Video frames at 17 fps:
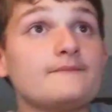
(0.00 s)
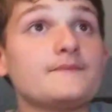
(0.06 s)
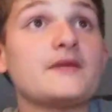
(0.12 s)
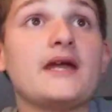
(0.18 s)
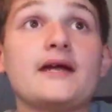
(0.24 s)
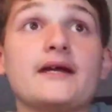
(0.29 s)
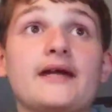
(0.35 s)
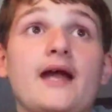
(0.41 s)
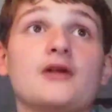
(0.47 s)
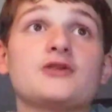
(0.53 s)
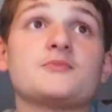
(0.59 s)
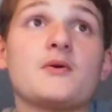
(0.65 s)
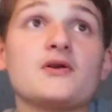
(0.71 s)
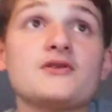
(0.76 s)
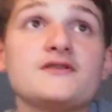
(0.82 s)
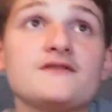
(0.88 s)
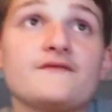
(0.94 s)

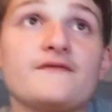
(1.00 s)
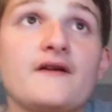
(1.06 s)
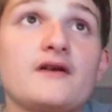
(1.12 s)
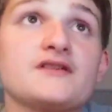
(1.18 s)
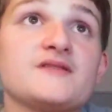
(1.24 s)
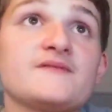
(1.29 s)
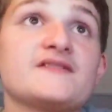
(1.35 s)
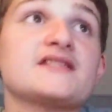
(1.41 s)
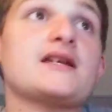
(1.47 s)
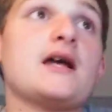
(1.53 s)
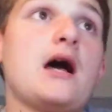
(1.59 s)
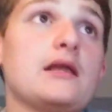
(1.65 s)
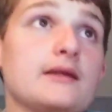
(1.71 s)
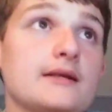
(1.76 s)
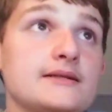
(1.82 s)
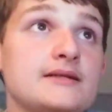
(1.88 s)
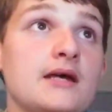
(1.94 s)
counterparts, the fairies of
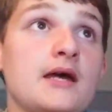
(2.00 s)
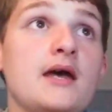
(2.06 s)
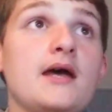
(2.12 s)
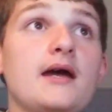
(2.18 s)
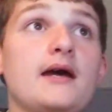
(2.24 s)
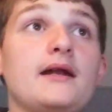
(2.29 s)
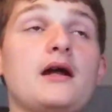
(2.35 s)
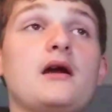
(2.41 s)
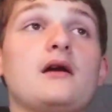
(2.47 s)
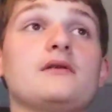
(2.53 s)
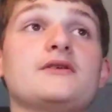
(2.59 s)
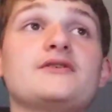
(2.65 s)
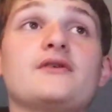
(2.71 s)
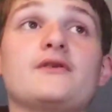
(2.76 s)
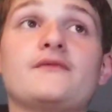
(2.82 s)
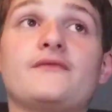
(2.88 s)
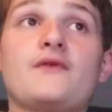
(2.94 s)
Scotland and Ireland are
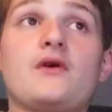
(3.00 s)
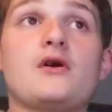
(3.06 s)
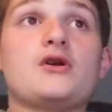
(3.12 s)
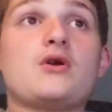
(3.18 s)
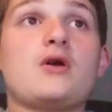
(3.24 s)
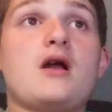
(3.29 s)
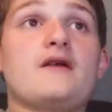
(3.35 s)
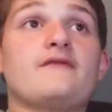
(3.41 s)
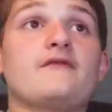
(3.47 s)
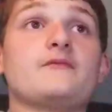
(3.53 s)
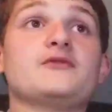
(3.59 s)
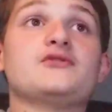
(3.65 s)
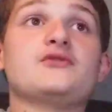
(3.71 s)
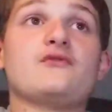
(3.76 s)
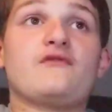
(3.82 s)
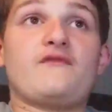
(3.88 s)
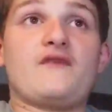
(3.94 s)
a far cry from the
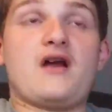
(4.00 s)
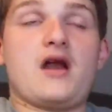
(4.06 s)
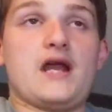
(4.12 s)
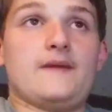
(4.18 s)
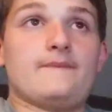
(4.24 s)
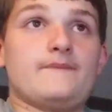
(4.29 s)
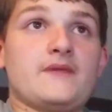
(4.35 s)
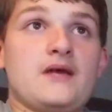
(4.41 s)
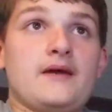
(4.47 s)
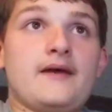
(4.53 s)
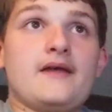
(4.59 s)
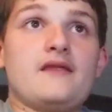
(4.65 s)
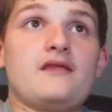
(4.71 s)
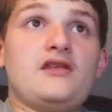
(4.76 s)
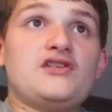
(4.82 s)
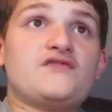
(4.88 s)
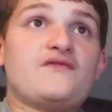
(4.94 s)
Tooth Fairy.
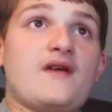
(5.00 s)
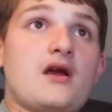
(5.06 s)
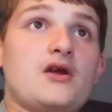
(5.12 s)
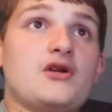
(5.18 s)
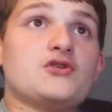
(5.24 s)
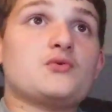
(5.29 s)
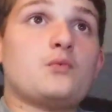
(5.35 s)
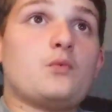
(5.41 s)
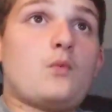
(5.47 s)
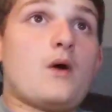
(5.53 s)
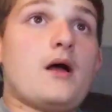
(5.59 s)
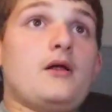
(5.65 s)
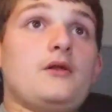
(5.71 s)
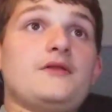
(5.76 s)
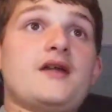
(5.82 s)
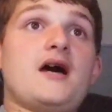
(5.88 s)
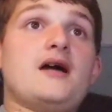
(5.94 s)
These fairies, while
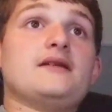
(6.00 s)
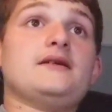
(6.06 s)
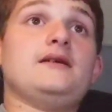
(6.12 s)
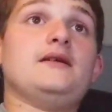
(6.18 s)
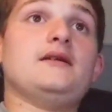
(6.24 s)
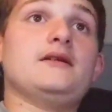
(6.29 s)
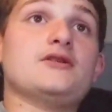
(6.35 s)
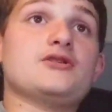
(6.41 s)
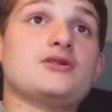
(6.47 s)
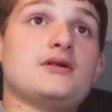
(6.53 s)
not initially